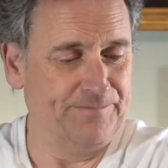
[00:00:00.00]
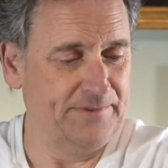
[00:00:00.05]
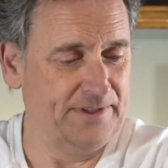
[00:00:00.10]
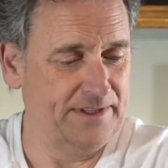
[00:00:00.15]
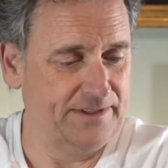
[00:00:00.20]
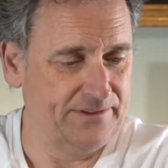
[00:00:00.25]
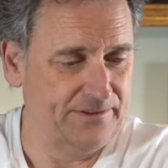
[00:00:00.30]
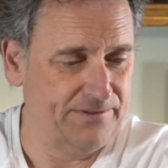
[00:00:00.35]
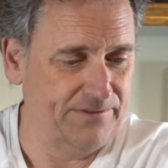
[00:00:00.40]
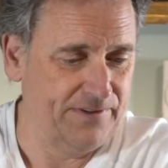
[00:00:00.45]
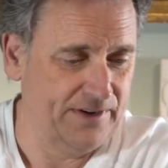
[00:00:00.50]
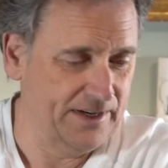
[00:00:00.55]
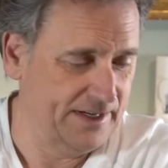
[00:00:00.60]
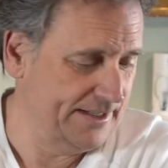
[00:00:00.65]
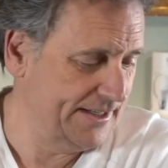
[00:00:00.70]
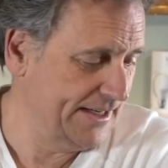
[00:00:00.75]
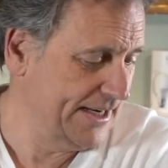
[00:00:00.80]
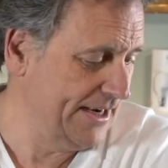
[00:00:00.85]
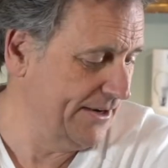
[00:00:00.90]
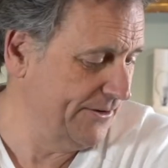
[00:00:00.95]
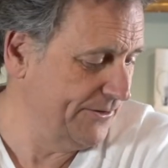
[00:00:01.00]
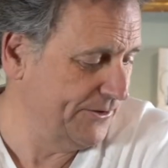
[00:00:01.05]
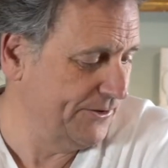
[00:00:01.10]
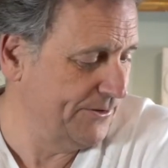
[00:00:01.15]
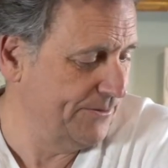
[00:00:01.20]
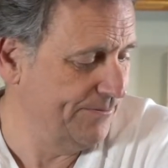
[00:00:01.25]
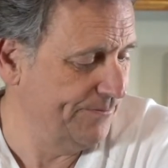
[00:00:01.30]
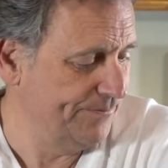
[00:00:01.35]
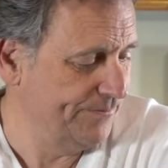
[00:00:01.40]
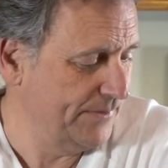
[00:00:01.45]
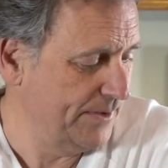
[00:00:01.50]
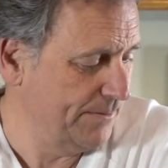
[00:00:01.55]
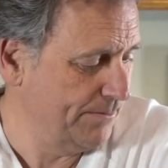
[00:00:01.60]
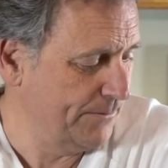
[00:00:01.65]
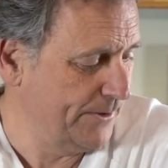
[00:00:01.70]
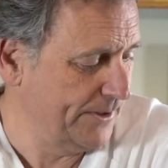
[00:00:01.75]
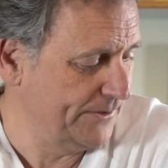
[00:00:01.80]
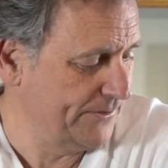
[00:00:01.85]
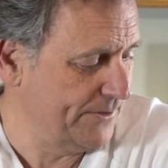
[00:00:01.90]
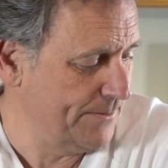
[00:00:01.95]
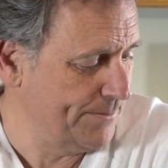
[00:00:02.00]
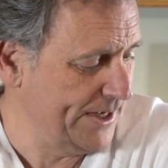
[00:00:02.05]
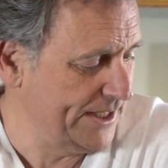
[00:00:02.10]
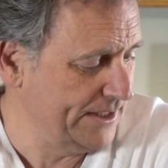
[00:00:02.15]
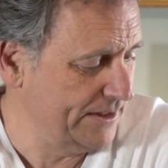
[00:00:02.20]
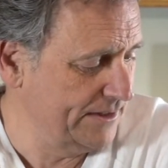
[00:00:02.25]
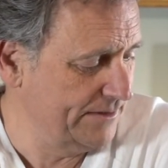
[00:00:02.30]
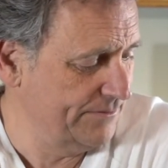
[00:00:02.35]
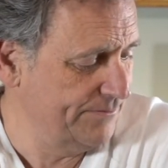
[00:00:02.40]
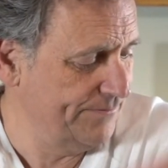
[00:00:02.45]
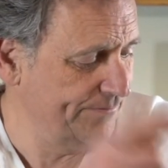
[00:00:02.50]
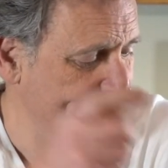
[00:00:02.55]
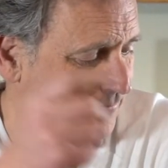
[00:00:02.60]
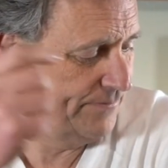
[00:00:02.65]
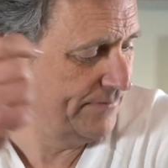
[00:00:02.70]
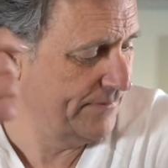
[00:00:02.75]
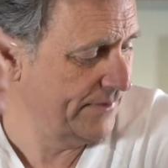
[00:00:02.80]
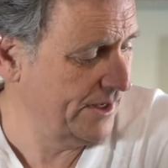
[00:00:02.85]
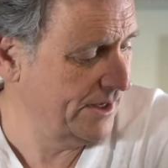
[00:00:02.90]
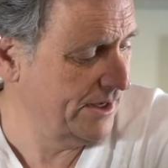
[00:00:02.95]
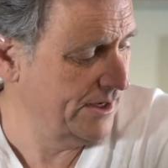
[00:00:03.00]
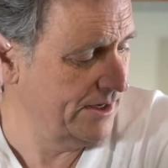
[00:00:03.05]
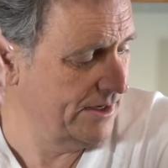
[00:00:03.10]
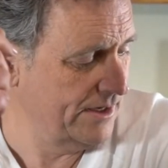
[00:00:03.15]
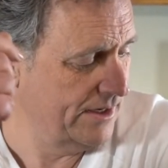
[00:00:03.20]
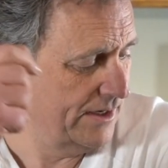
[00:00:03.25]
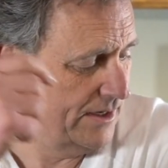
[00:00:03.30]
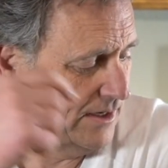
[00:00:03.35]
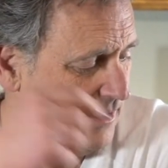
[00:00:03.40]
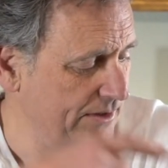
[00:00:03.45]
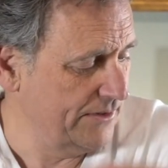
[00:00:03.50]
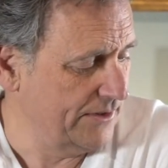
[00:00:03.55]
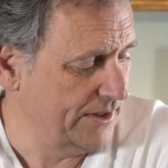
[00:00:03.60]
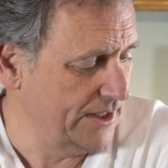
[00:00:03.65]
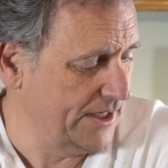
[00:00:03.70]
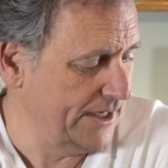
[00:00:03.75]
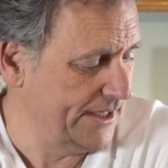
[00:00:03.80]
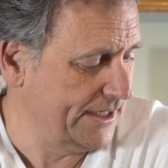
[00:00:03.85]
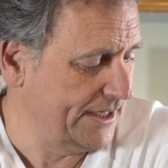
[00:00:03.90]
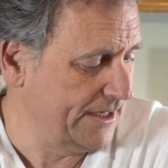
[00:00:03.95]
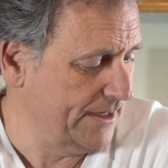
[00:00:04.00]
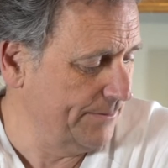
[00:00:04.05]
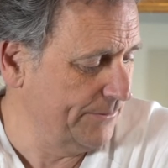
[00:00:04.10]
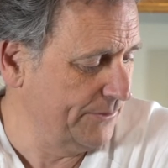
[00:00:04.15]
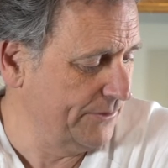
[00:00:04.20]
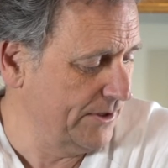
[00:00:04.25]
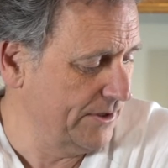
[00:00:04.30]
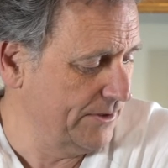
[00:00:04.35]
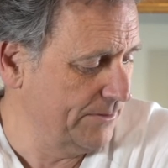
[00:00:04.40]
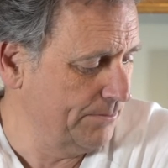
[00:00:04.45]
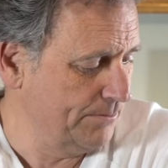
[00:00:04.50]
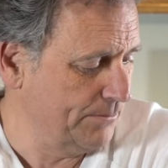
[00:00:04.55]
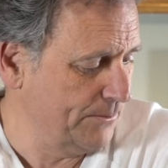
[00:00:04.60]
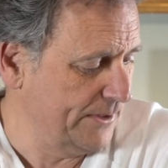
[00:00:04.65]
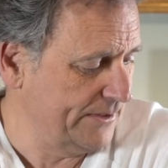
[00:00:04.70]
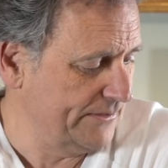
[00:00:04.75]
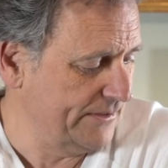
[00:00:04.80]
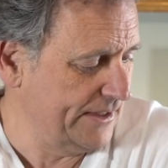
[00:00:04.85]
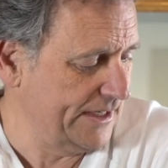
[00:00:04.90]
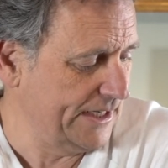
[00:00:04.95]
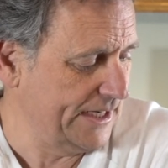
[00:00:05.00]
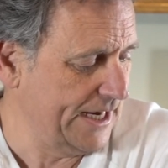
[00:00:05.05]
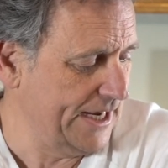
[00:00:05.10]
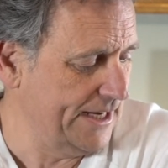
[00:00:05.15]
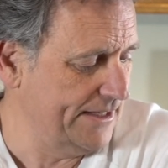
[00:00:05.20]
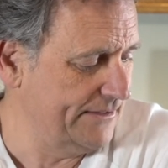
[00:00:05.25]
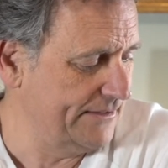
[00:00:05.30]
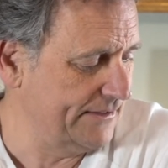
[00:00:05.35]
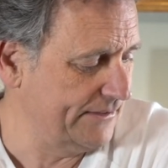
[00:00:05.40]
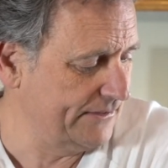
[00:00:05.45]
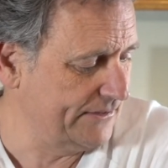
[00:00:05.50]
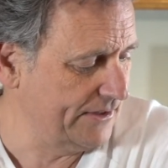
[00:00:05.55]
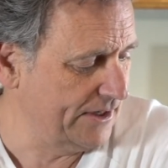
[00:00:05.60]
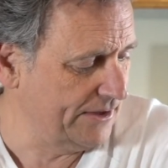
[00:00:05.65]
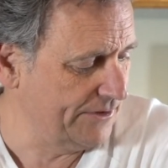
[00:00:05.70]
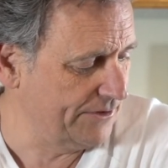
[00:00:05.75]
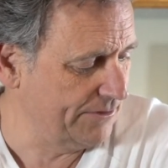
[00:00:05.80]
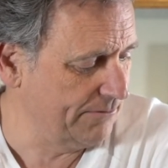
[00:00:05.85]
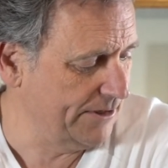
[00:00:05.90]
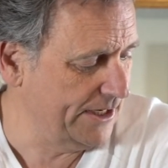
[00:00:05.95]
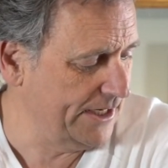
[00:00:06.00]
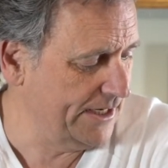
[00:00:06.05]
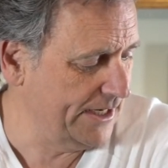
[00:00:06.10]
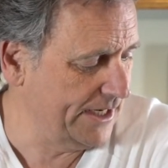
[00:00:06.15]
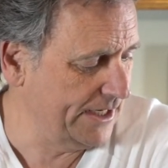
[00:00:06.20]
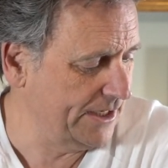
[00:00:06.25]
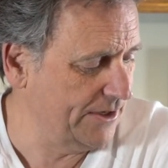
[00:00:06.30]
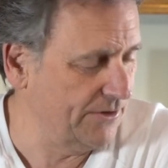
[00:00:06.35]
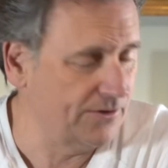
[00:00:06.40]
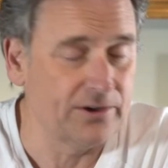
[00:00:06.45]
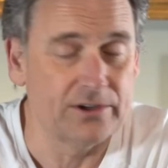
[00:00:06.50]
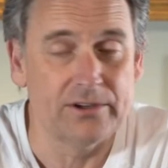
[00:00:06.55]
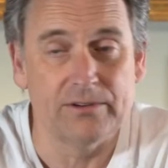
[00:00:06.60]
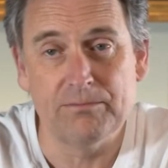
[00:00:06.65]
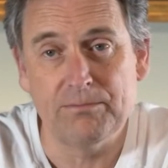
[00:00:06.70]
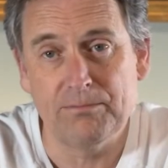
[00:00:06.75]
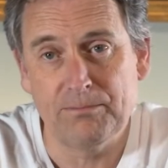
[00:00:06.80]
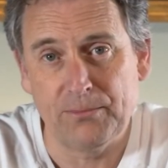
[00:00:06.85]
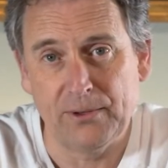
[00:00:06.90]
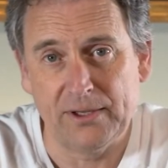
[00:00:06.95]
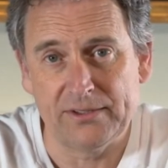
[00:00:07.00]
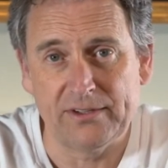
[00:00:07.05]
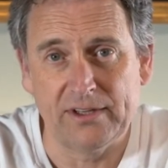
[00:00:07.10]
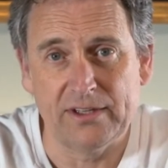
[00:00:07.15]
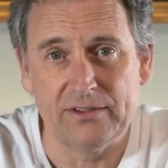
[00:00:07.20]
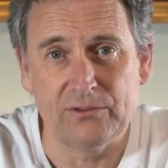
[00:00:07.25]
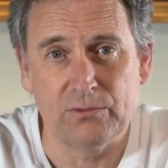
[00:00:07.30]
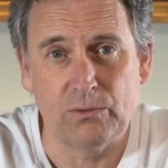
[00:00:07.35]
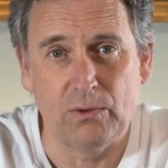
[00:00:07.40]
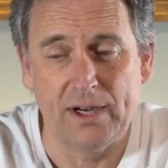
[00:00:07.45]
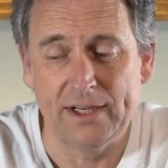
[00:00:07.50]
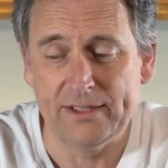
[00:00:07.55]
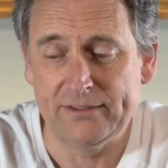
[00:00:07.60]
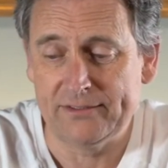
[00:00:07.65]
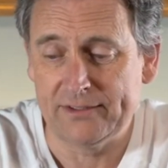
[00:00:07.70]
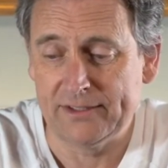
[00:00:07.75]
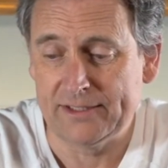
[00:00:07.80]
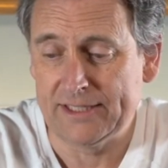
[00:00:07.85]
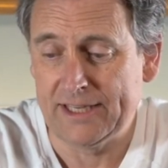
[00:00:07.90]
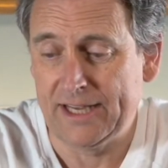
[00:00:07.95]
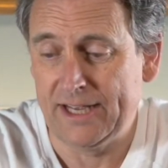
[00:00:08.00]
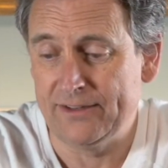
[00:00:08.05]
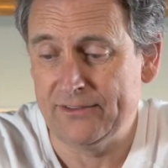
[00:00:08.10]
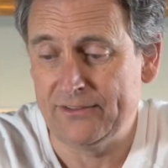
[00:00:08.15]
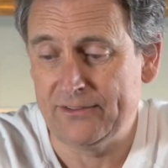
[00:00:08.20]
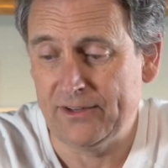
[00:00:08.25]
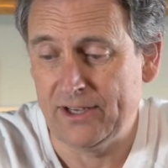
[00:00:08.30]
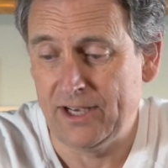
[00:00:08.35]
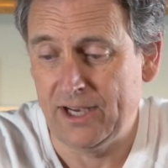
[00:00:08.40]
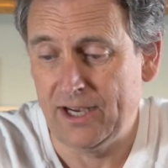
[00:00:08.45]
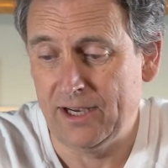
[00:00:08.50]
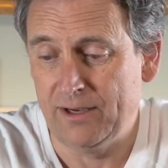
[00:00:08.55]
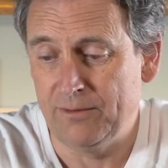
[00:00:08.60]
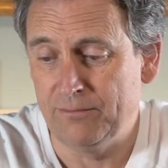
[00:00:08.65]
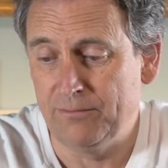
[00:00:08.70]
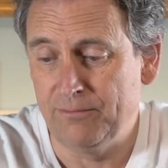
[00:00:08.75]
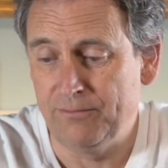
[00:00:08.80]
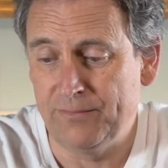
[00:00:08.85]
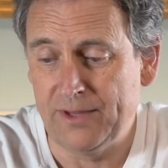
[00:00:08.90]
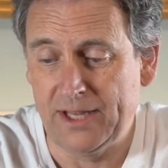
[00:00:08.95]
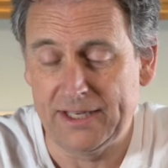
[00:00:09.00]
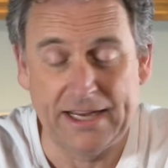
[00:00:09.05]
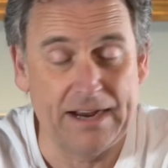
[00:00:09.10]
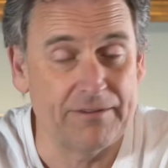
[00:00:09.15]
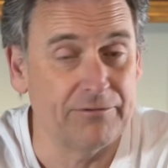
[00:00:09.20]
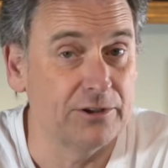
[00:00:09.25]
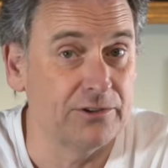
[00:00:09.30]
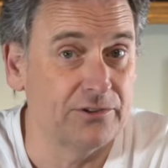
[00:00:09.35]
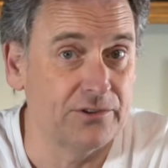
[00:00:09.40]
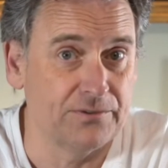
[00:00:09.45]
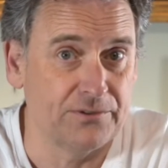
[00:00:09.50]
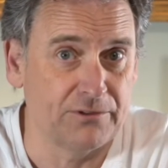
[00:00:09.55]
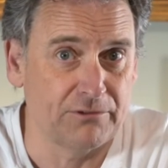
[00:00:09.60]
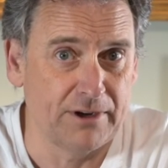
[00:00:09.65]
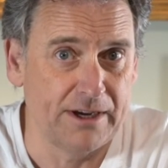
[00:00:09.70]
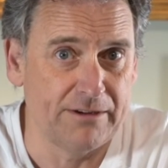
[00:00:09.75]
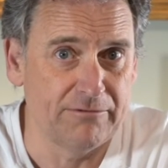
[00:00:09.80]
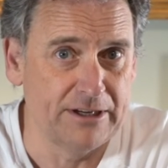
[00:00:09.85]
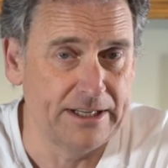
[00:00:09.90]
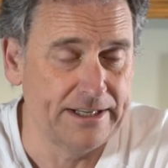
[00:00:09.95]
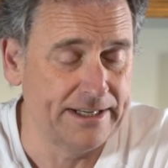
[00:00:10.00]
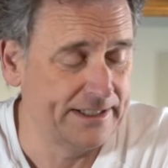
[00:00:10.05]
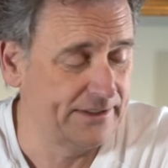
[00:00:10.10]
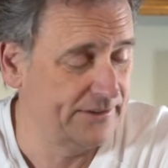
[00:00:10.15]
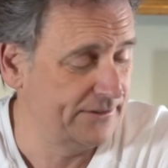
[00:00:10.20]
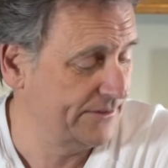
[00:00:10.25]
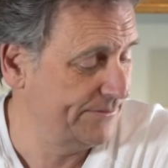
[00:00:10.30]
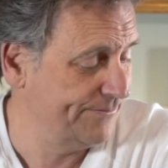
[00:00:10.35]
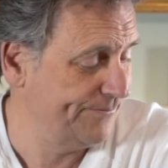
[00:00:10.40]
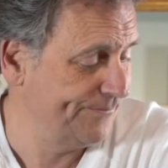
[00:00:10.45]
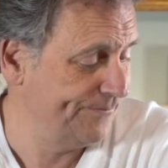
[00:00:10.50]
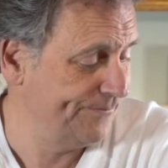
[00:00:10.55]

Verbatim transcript: Let's find out. Press the button. The light comes on, press it again to start the reading. You can press it twice and get um, an average of three readings.